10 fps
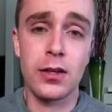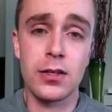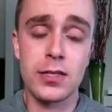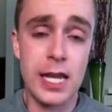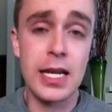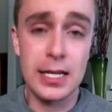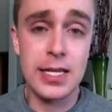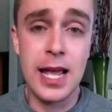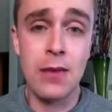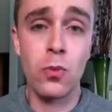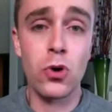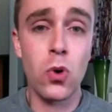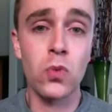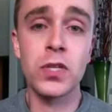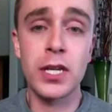state exam where
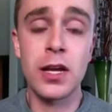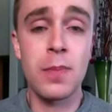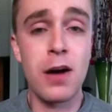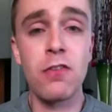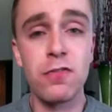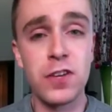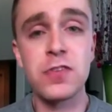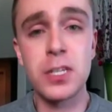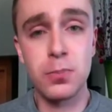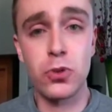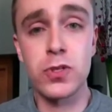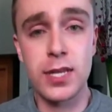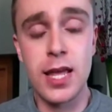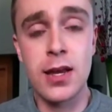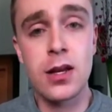only about
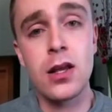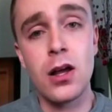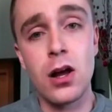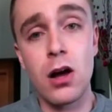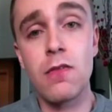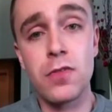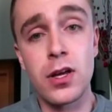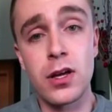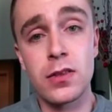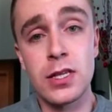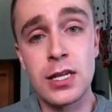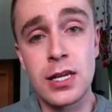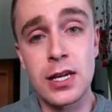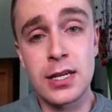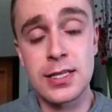50% of
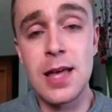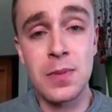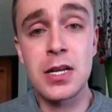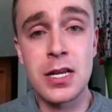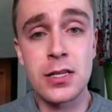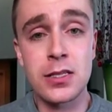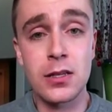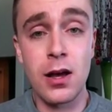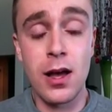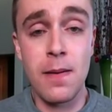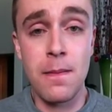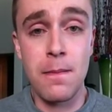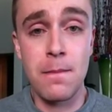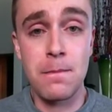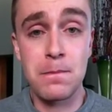the examinees
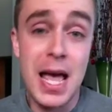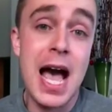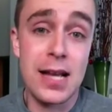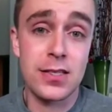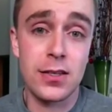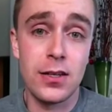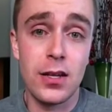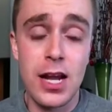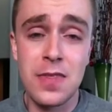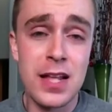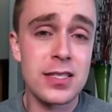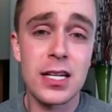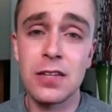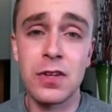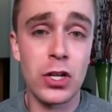pass. And that's
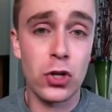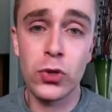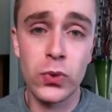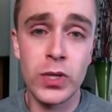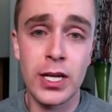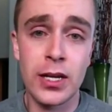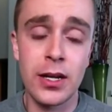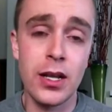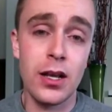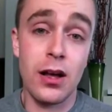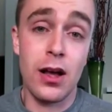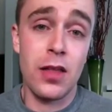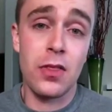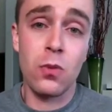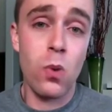not even including
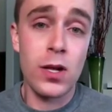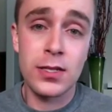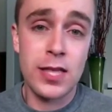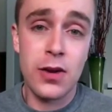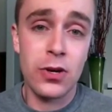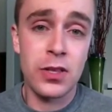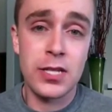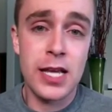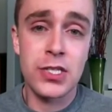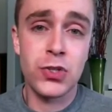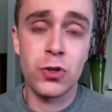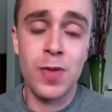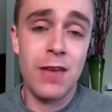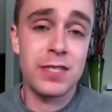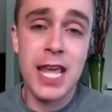the ones that are in the test unit and
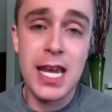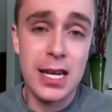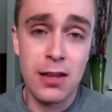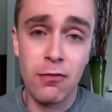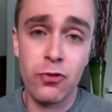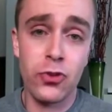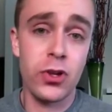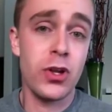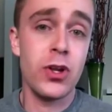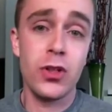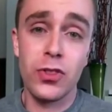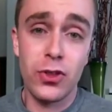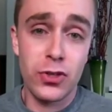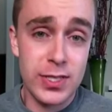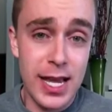have taken it for the
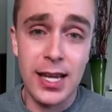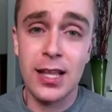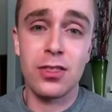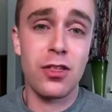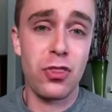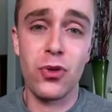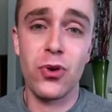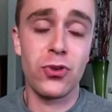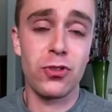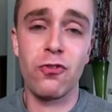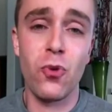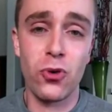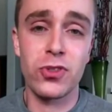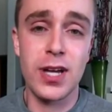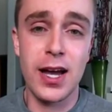second, the third, the
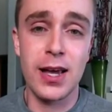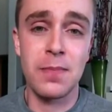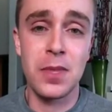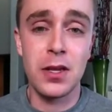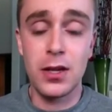fourth time.